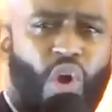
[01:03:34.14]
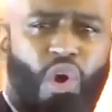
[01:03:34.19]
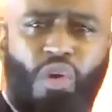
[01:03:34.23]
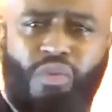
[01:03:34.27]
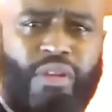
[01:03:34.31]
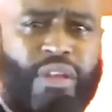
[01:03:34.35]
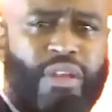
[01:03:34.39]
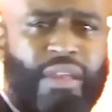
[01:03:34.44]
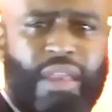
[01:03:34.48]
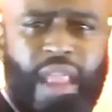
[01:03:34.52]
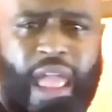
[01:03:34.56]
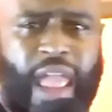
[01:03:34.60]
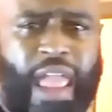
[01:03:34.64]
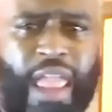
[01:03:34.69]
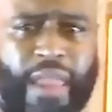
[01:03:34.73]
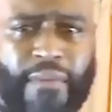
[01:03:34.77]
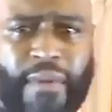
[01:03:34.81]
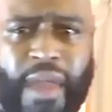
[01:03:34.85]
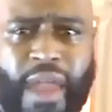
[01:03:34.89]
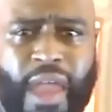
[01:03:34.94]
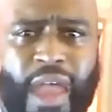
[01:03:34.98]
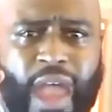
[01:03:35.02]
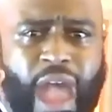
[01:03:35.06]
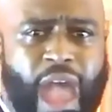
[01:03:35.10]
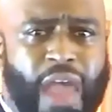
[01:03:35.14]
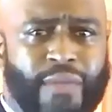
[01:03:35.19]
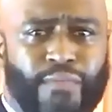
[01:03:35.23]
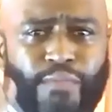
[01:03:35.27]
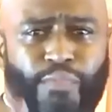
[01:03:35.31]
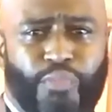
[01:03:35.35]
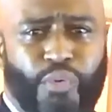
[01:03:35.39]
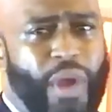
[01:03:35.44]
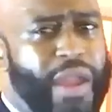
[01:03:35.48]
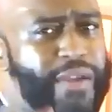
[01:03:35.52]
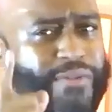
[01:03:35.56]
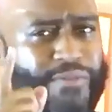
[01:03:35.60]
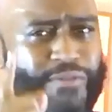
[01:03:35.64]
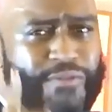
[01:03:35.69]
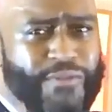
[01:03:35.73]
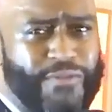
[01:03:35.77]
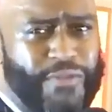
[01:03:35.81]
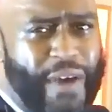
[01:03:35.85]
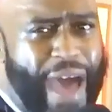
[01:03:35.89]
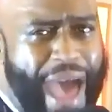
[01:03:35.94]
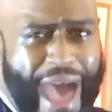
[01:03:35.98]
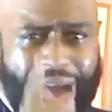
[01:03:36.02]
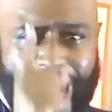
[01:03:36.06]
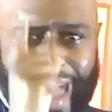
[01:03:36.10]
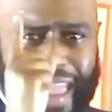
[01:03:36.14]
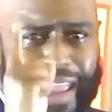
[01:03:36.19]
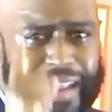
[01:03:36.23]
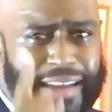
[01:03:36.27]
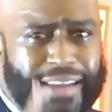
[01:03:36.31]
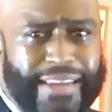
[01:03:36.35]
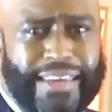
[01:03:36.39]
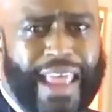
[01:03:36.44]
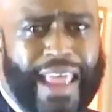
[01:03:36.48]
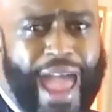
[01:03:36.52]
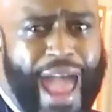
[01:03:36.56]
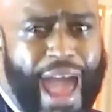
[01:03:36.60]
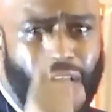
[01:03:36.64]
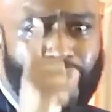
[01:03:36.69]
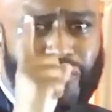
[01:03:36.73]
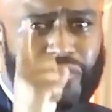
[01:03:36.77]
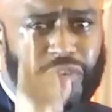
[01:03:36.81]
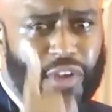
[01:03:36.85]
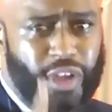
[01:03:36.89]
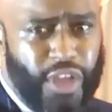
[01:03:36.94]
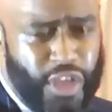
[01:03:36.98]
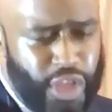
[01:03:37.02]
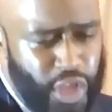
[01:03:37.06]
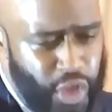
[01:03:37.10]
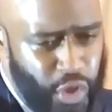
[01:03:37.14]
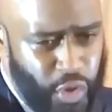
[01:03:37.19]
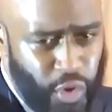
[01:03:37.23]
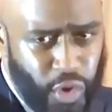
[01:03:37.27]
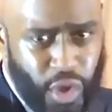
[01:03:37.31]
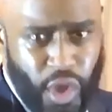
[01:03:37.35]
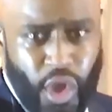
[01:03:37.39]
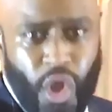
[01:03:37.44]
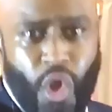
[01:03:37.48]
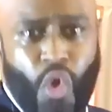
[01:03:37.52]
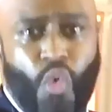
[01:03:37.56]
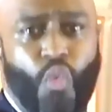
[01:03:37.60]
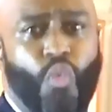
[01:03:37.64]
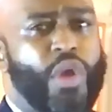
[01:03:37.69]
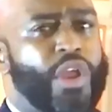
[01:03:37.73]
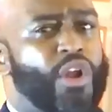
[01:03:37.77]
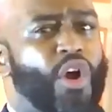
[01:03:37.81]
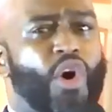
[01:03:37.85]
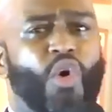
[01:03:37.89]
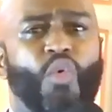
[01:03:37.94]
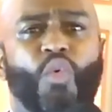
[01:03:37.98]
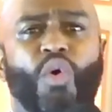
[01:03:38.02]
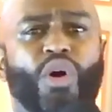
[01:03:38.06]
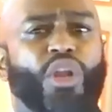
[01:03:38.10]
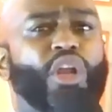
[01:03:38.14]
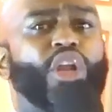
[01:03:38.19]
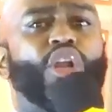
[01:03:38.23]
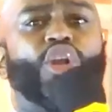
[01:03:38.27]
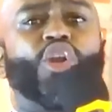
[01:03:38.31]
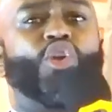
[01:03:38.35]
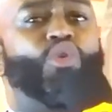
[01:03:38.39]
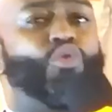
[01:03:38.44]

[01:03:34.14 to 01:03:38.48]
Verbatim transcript: out your name and pray fire down for you. We don't